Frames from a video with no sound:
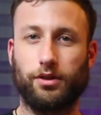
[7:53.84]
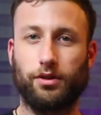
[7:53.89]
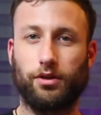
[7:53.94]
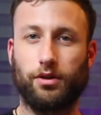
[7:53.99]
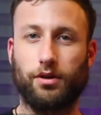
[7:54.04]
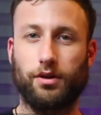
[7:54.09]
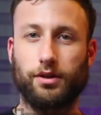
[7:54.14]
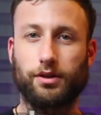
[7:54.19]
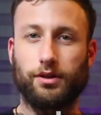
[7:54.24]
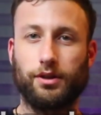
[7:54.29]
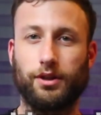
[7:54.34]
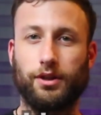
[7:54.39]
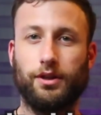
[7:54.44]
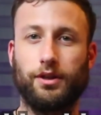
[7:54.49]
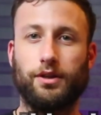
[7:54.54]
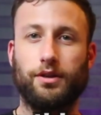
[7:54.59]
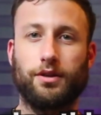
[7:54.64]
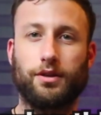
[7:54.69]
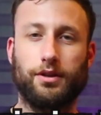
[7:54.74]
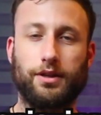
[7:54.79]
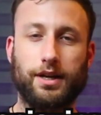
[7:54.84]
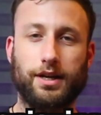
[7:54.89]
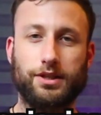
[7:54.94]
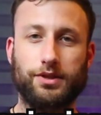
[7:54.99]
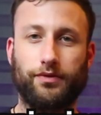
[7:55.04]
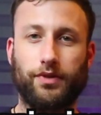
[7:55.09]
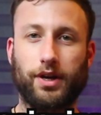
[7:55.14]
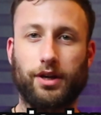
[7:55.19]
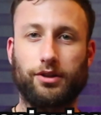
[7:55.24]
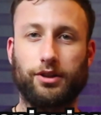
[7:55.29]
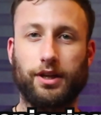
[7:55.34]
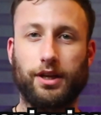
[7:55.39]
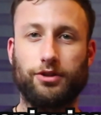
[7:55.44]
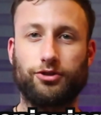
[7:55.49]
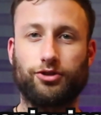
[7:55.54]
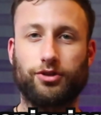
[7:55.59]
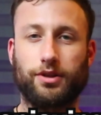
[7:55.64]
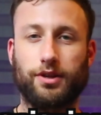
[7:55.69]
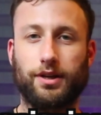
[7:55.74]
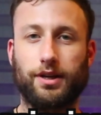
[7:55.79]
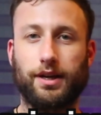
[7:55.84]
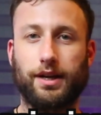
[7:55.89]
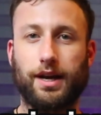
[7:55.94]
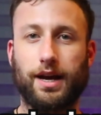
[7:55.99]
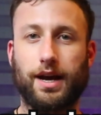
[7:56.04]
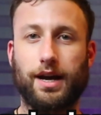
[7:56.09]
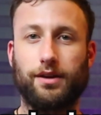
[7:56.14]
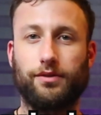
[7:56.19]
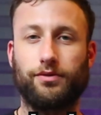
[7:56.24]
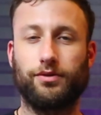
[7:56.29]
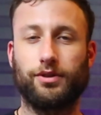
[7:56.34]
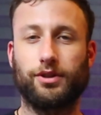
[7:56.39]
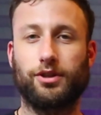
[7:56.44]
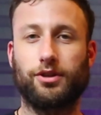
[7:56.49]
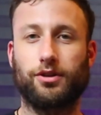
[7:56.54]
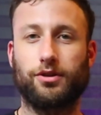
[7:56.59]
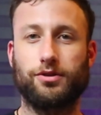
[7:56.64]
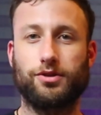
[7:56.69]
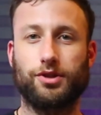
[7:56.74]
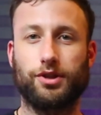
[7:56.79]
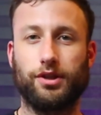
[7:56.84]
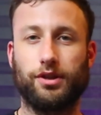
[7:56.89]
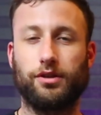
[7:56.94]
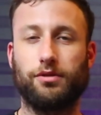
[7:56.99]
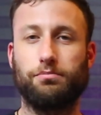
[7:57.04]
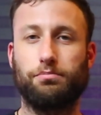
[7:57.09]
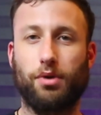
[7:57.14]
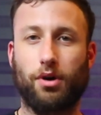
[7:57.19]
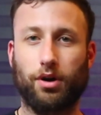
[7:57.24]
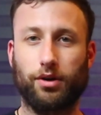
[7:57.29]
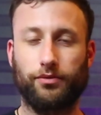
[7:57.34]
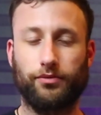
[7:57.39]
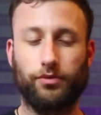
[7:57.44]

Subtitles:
along, the next variation that I have occurs in bar